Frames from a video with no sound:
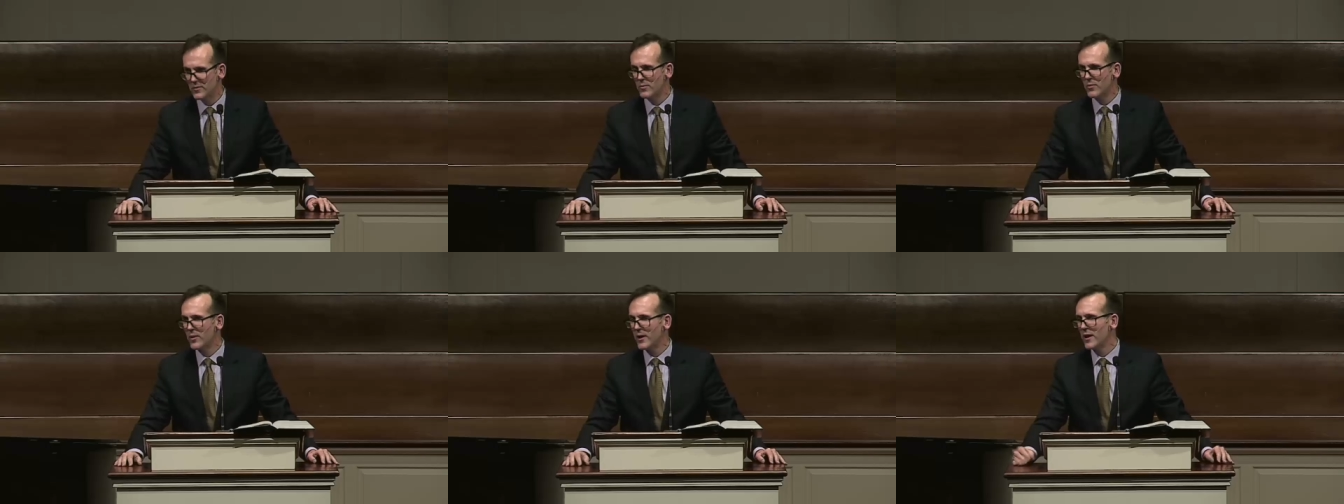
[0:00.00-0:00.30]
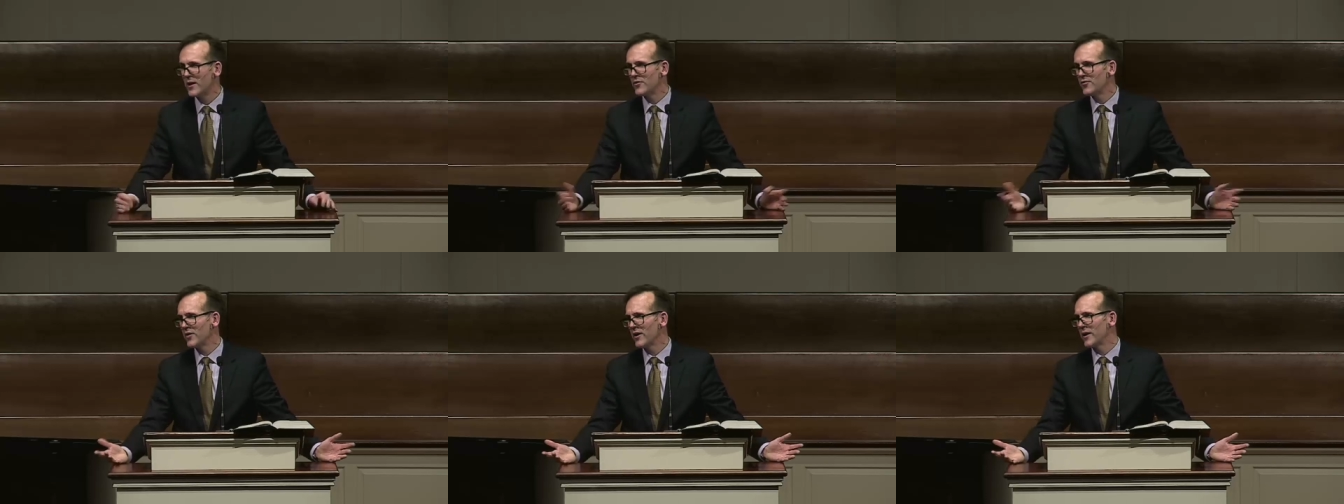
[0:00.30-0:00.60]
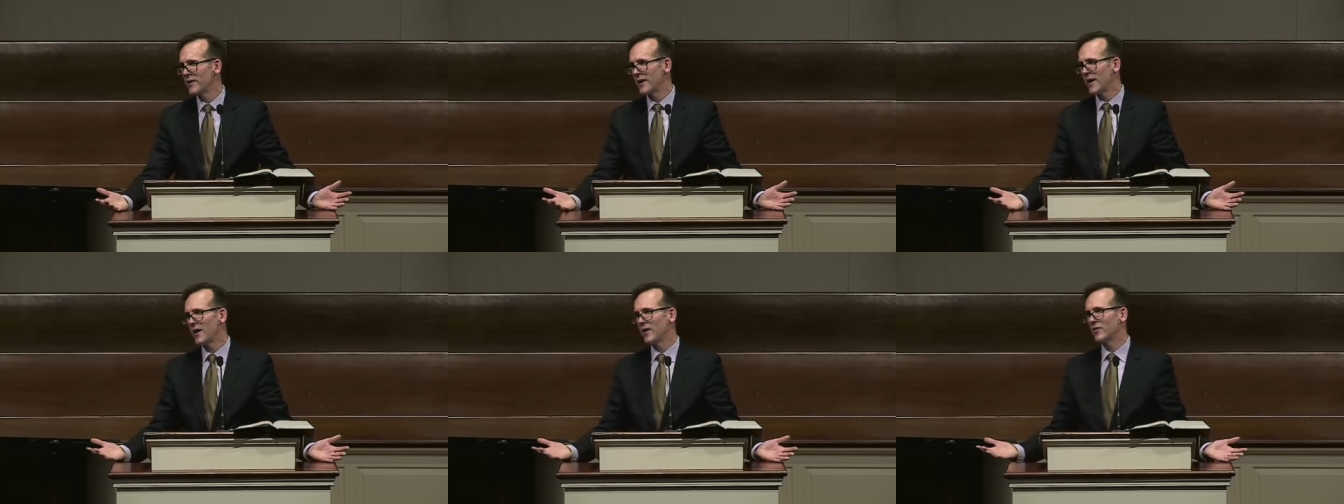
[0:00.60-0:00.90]
He said, Well, why is
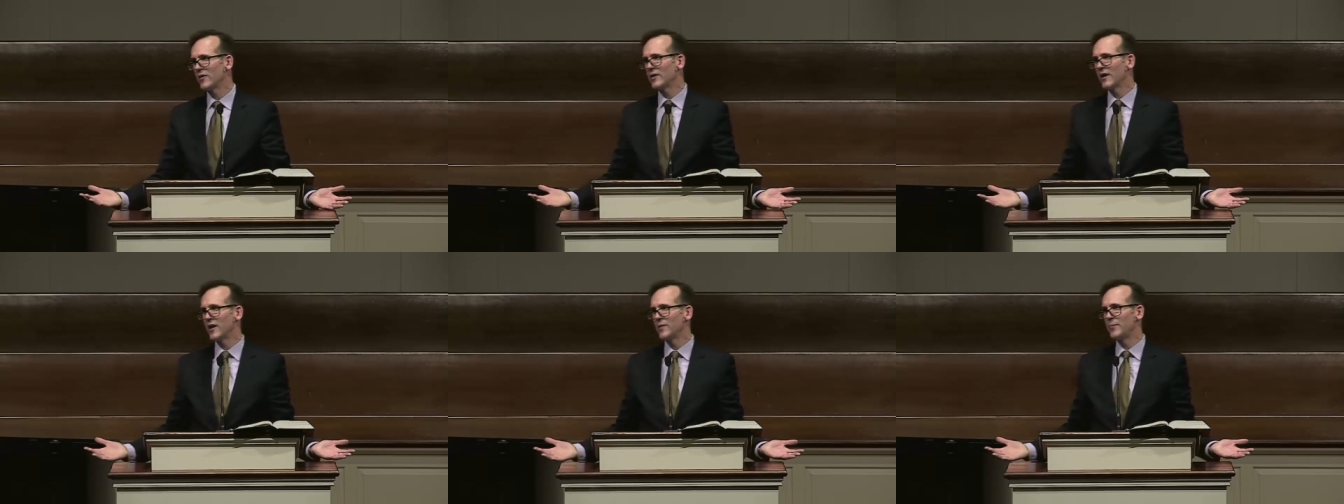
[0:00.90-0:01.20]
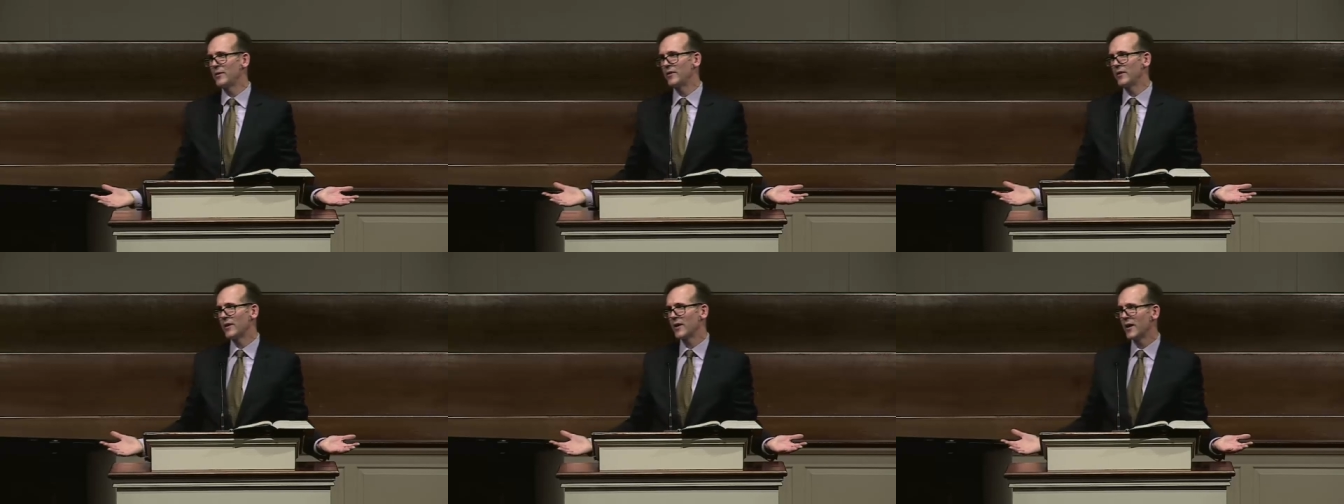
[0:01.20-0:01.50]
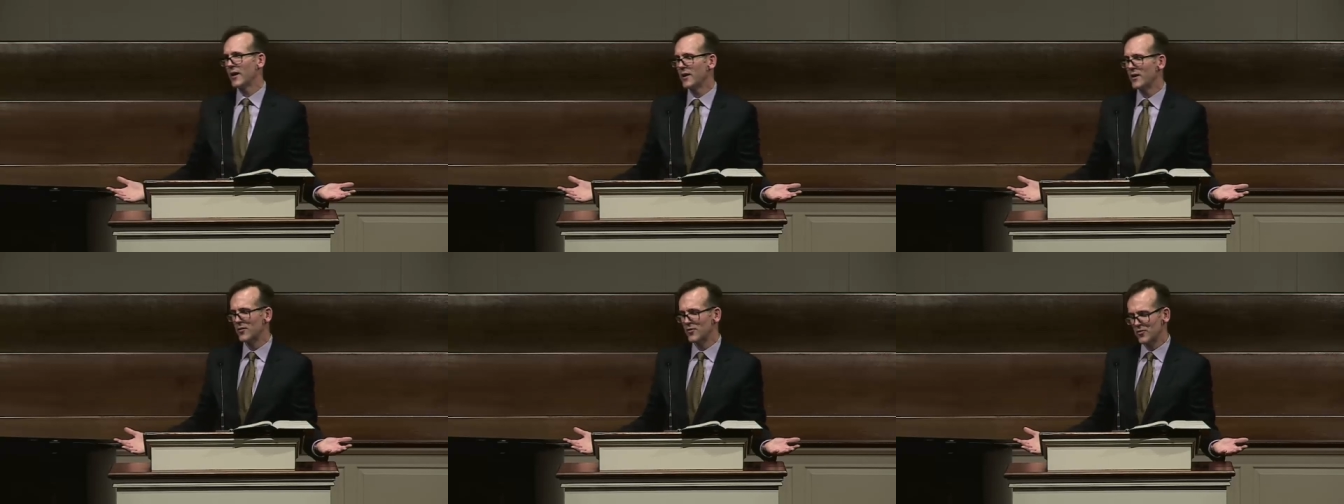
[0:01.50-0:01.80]
that? How could that be the
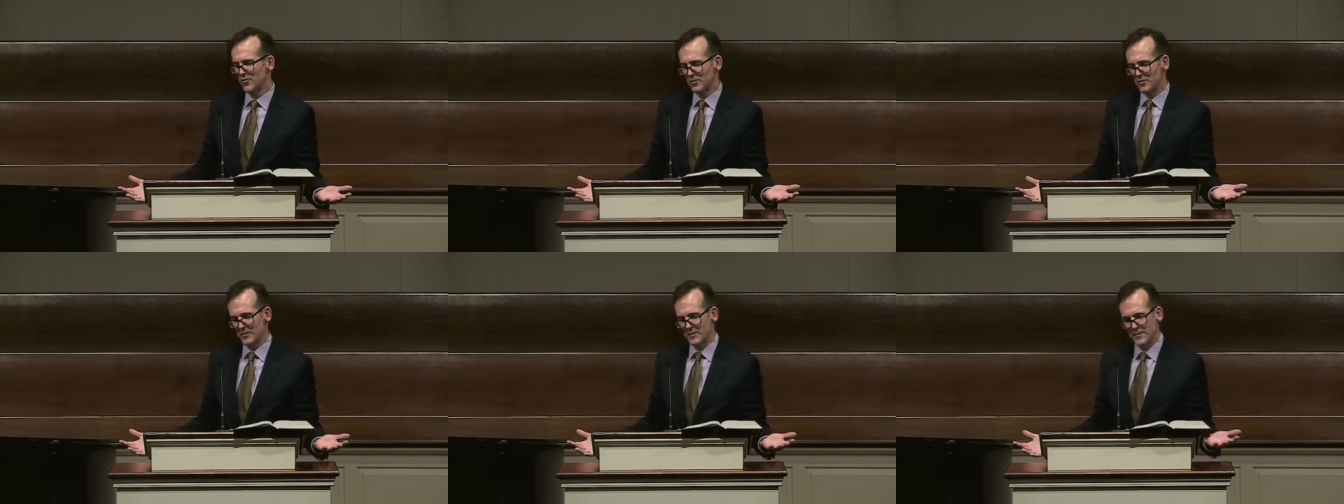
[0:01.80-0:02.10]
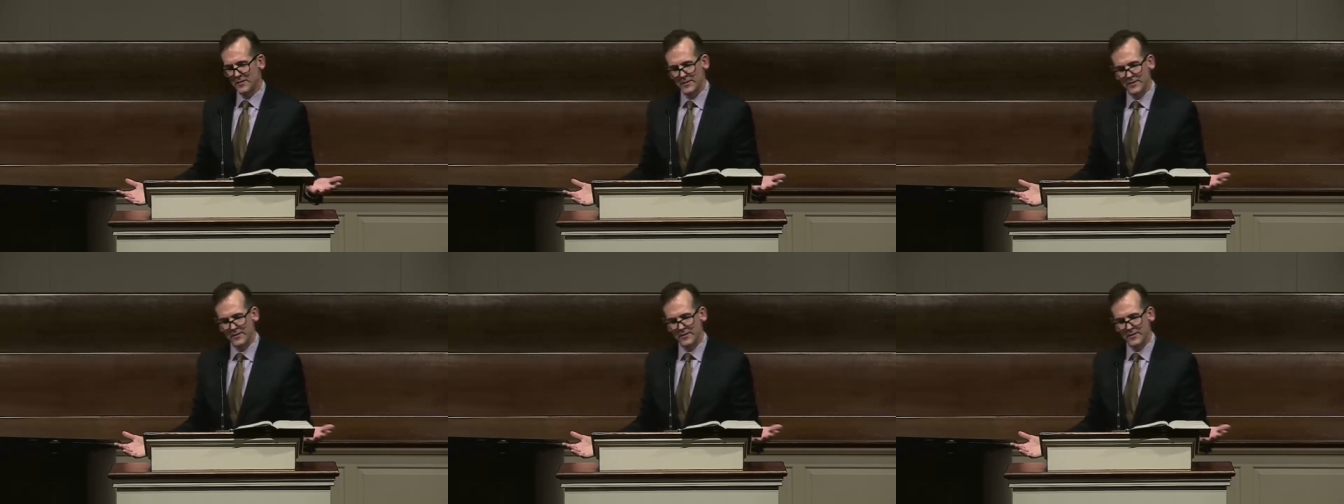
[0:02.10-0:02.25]
case?